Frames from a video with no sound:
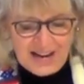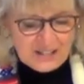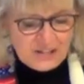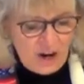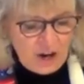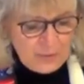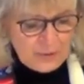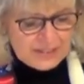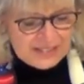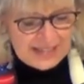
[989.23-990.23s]
As
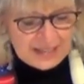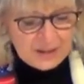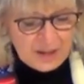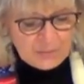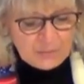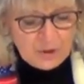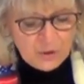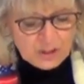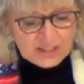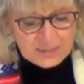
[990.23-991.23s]
Harburg said,
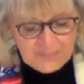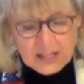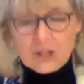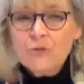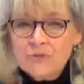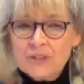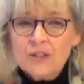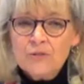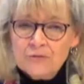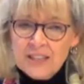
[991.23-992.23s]
music makes you
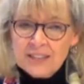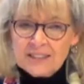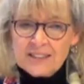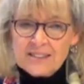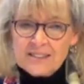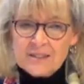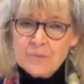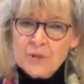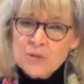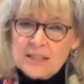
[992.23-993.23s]
feel feelings, the
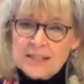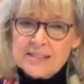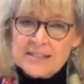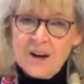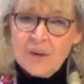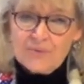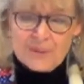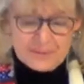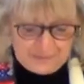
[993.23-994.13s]
music itself.